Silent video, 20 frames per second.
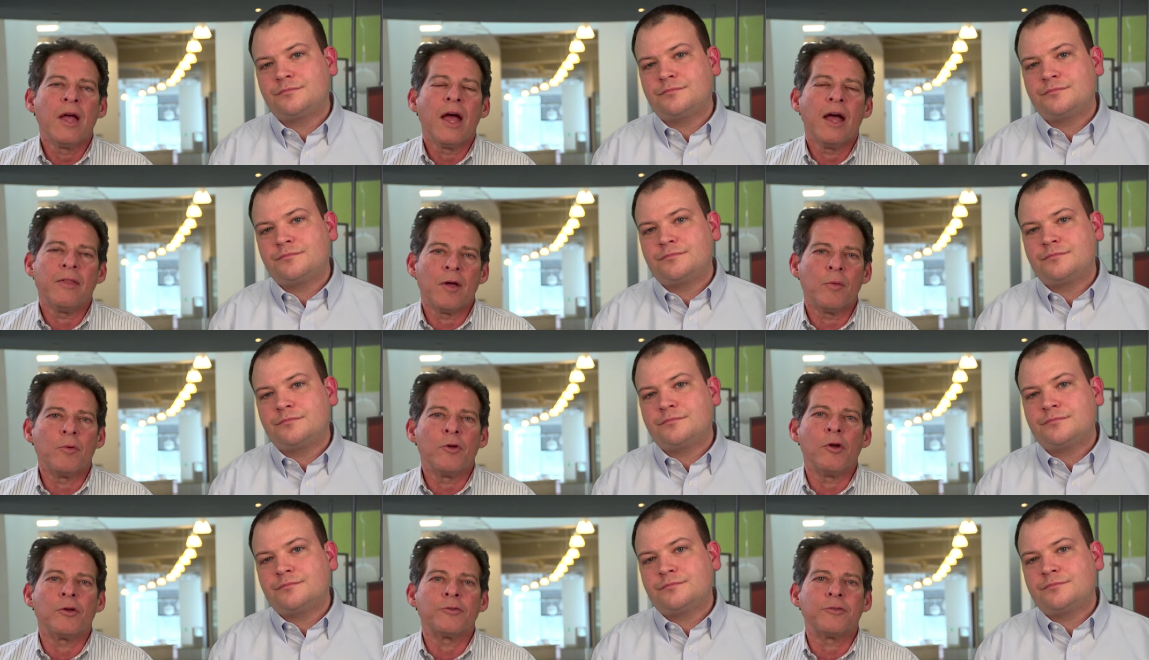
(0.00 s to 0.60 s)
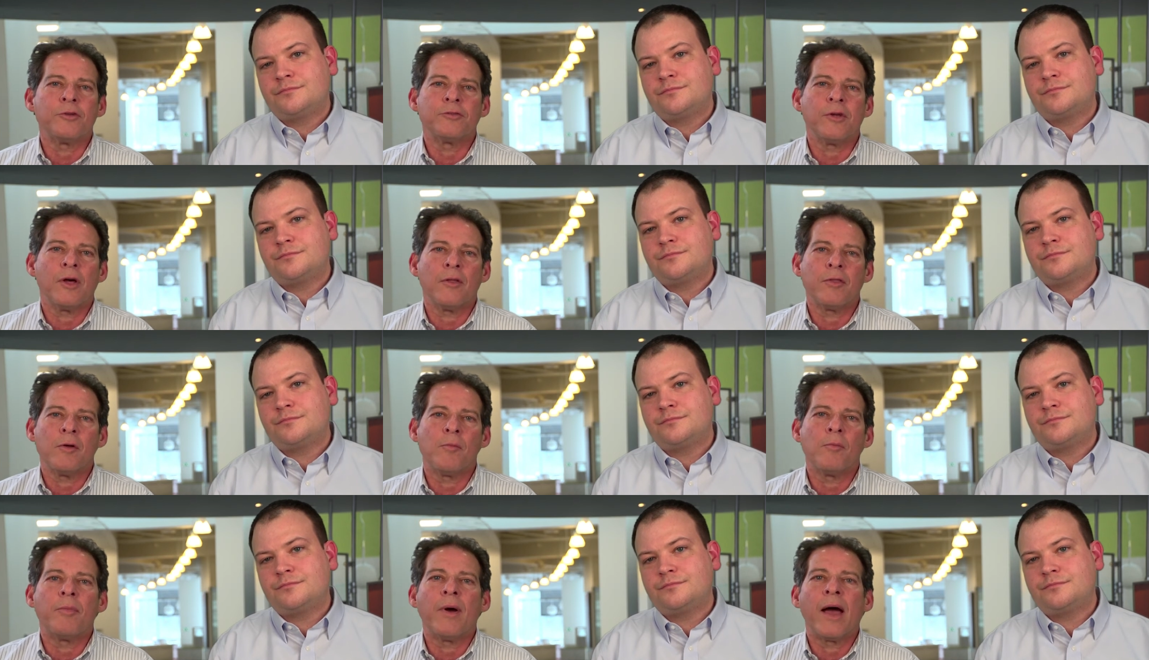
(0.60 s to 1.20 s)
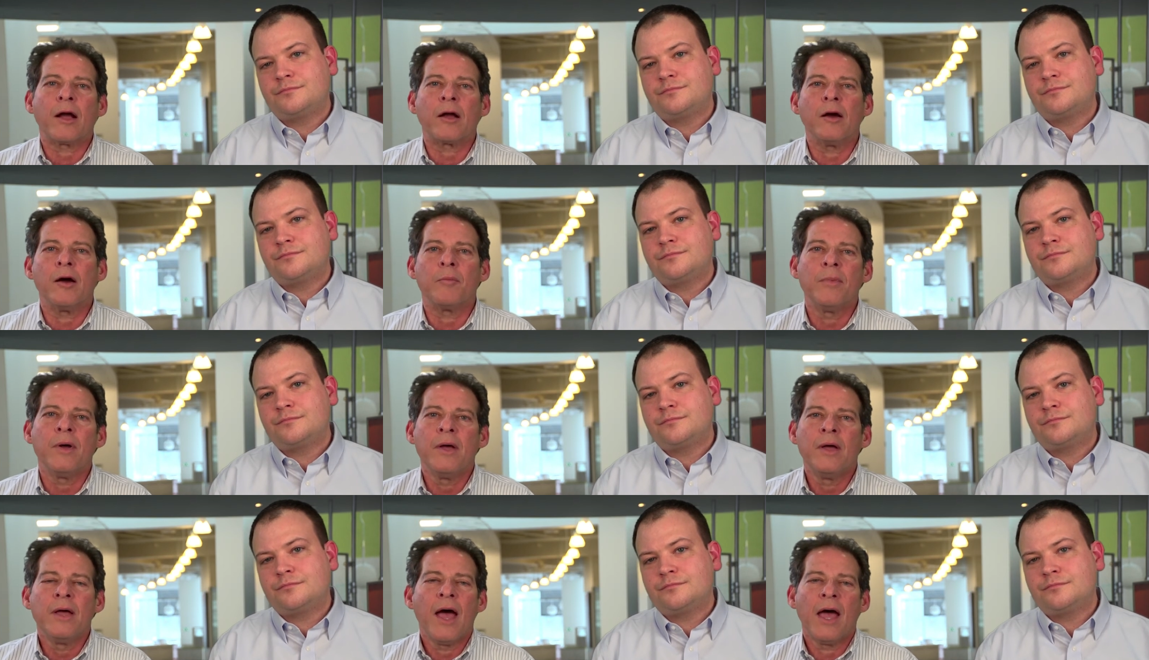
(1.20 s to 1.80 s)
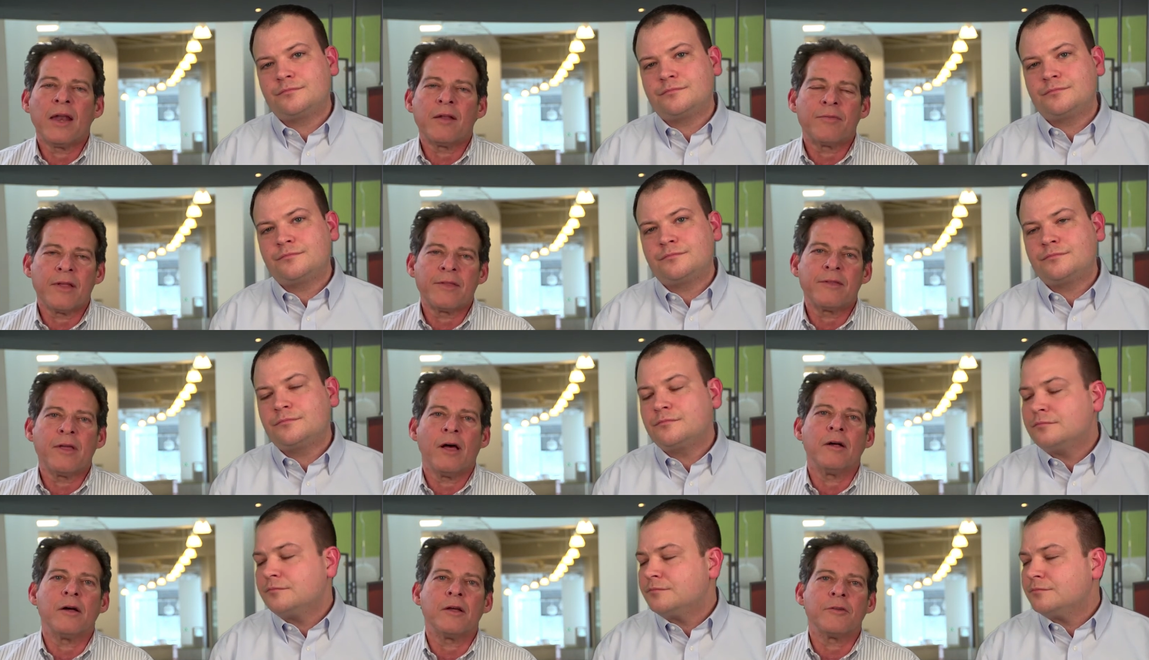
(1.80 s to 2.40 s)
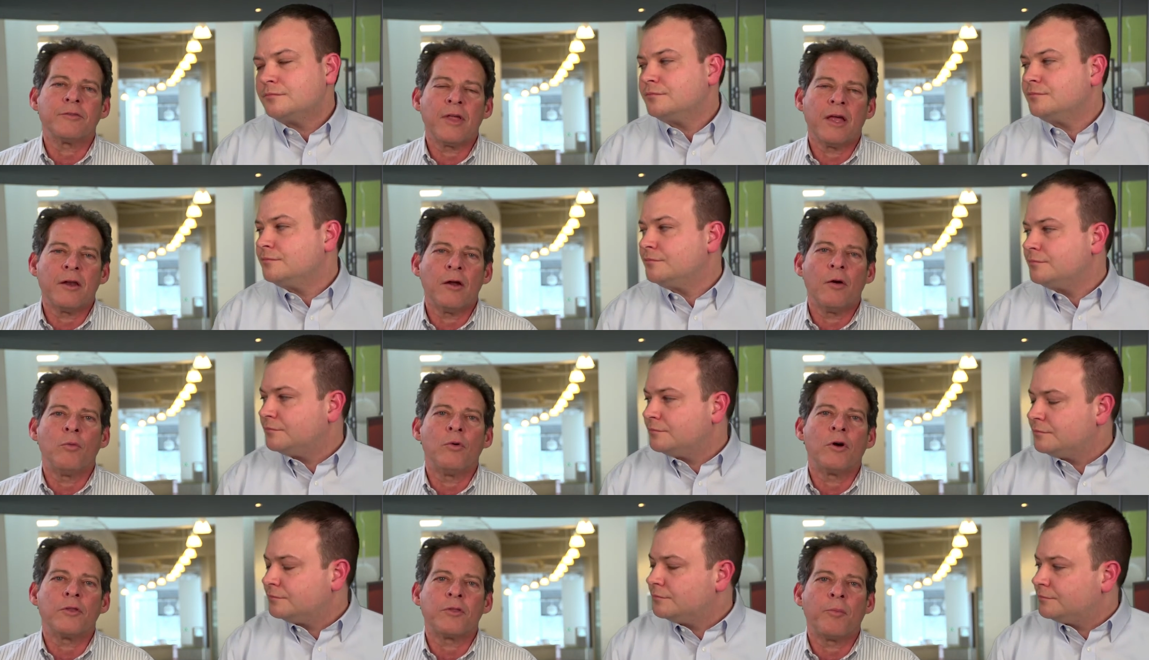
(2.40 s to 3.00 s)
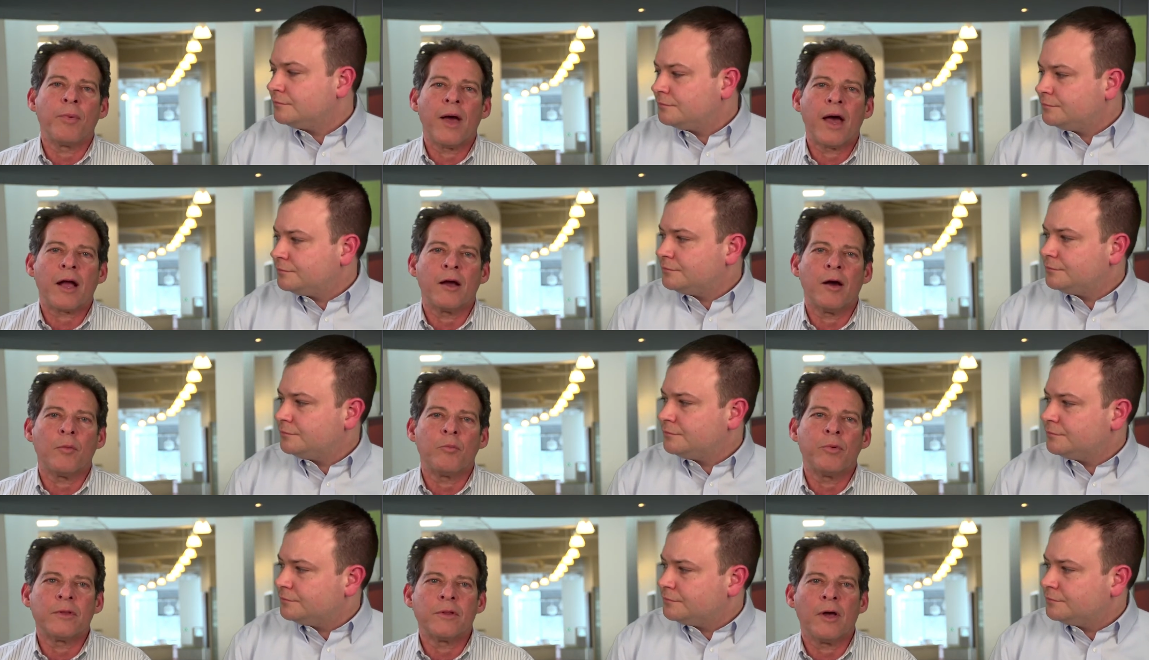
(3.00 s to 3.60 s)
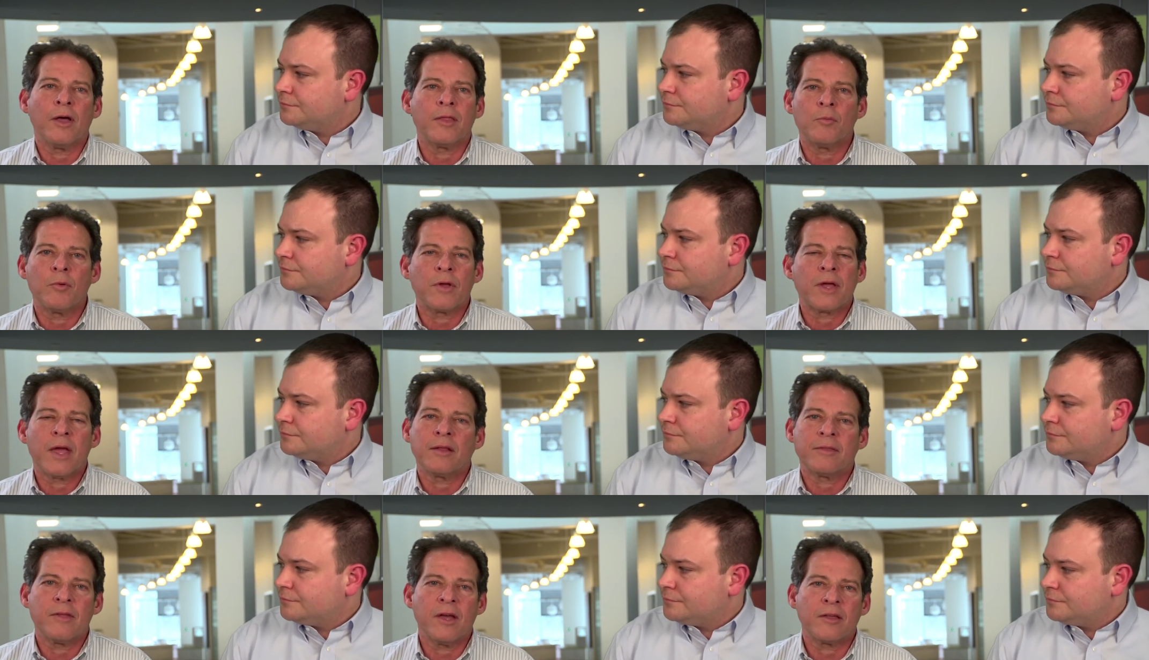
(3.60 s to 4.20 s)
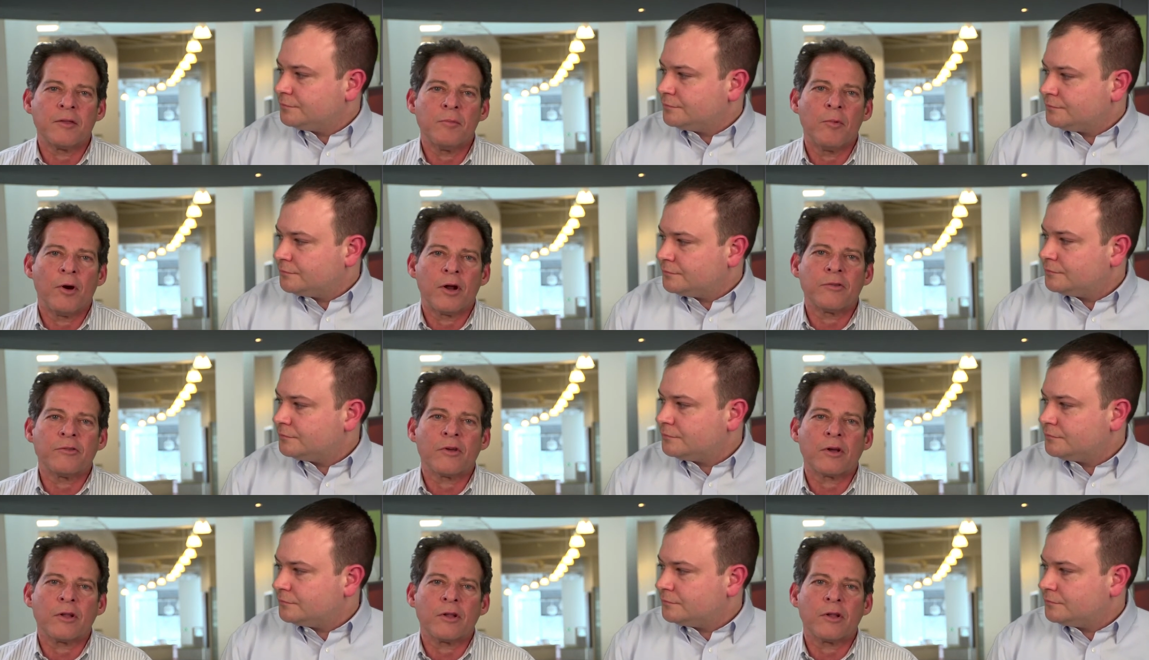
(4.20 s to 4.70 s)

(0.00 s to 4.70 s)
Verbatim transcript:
Speaker 1: and then we also sell them backup. And if they tell us they don't want the backup, we tell them we can't take them on as a